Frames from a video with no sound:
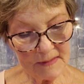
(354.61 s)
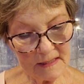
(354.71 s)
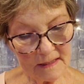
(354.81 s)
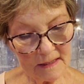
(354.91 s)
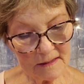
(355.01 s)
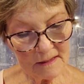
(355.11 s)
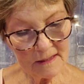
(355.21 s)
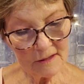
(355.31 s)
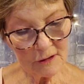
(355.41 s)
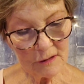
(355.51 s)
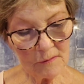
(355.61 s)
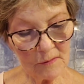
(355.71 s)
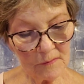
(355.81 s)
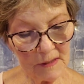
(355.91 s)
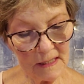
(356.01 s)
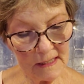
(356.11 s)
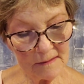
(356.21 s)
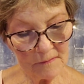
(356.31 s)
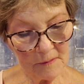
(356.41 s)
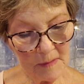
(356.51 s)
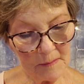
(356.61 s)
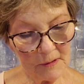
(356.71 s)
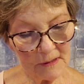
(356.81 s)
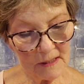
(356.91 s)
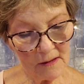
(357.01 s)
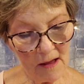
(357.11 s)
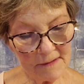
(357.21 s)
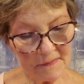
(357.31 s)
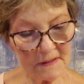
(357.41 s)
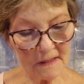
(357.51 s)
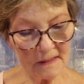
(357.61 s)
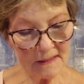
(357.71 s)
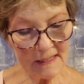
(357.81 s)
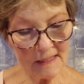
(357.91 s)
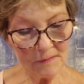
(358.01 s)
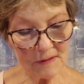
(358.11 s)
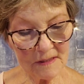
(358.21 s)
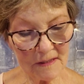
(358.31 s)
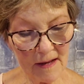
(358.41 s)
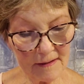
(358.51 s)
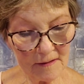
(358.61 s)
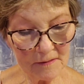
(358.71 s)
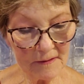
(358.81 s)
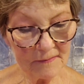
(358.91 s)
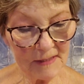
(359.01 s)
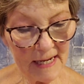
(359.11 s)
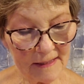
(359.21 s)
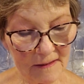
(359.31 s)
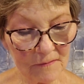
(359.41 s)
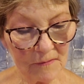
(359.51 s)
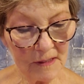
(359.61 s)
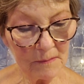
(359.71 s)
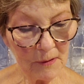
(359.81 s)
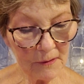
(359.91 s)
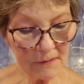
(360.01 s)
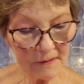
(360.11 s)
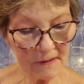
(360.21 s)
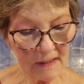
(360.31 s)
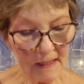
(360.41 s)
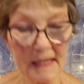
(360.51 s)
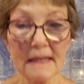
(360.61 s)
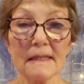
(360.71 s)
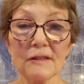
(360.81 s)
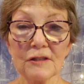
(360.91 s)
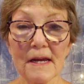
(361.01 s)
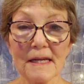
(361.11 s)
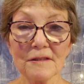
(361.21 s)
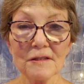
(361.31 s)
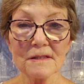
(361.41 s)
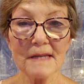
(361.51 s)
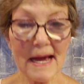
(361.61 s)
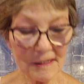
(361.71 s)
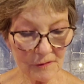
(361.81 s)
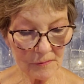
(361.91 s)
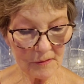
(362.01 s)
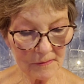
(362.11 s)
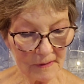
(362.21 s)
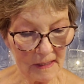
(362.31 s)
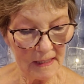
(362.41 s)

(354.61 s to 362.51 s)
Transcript: It says, in a general reading, remember that life is a continuous cycle of death and rebirth, and that change is natural.